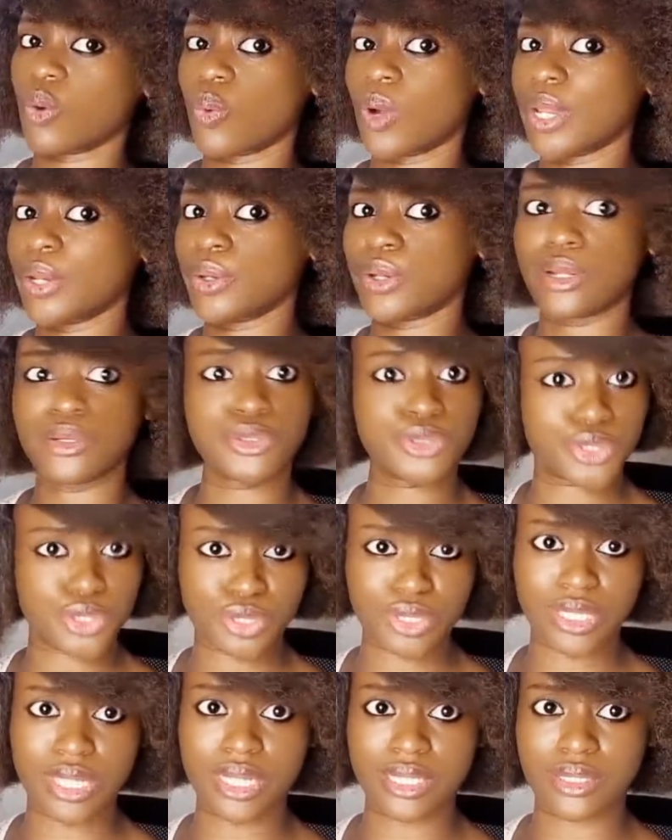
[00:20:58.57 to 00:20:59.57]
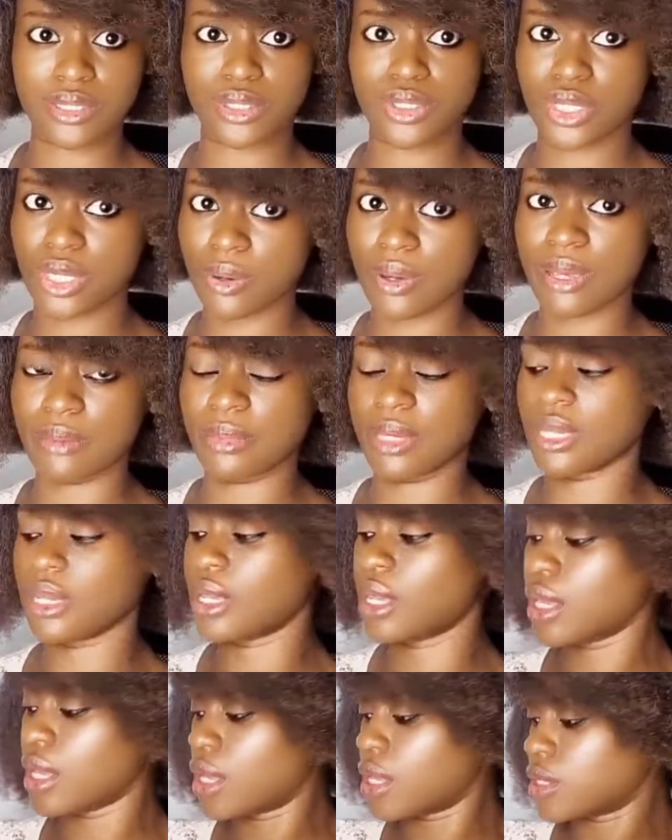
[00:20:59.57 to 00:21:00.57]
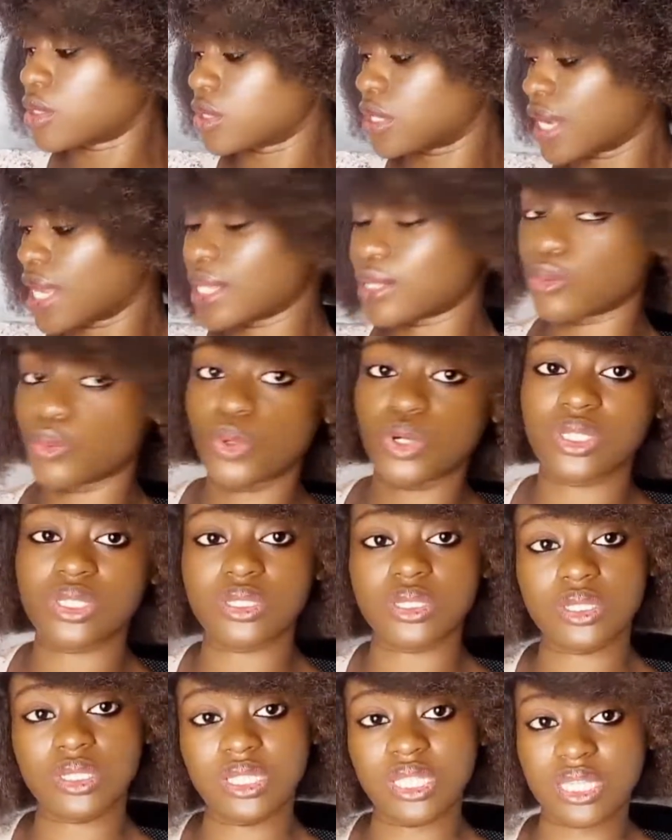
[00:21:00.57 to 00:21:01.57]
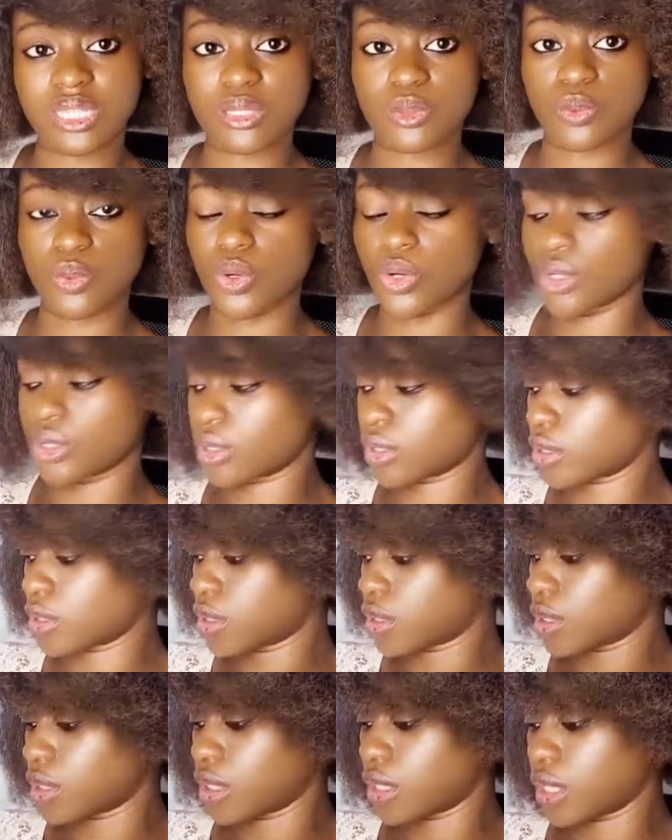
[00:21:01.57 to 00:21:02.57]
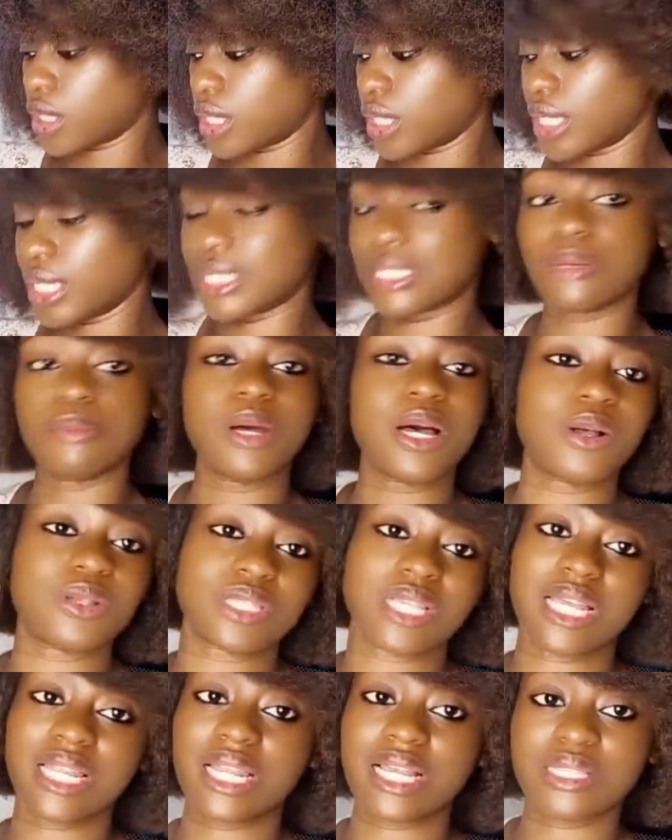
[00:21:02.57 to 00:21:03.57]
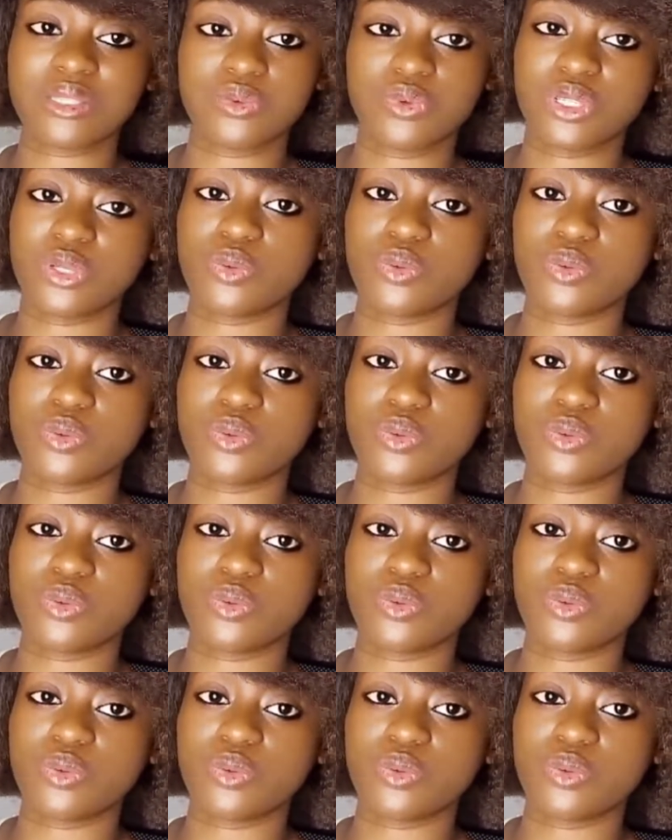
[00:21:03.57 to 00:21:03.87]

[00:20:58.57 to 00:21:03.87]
why not? I'll do just that. You know what I mean? So that's what this one is about, and that's the